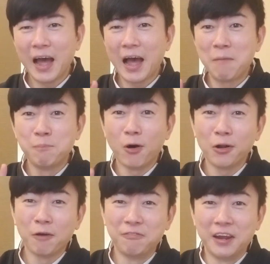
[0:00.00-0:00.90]
I'm
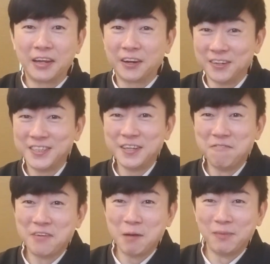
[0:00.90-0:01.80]
born of a
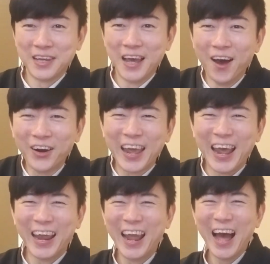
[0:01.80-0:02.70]
Christian family,
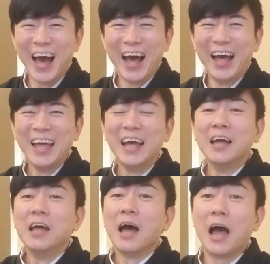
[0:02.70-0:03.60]
okay?
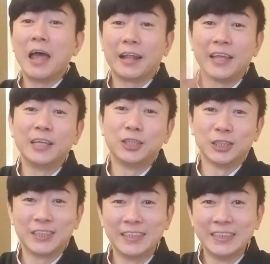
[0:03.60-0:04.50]
I attend
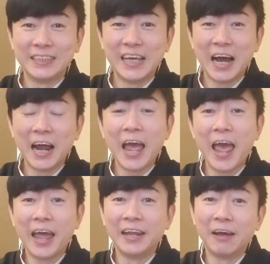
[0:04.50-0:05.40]
church since young,
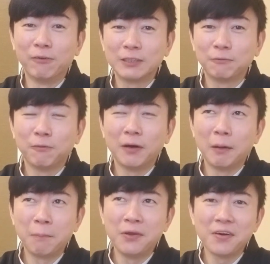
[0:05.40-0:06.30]
and there was a
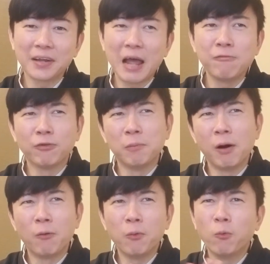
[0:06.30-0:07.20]
period of time for
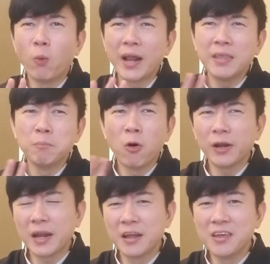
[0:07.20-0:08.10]
about more
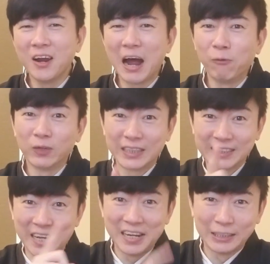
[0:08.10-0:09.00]
than a year, I was a
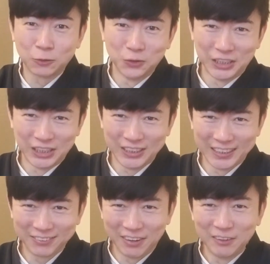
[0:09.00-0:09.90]
Sunday school teacher
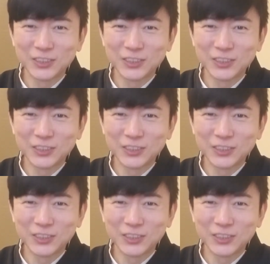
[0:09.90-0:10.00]
as well.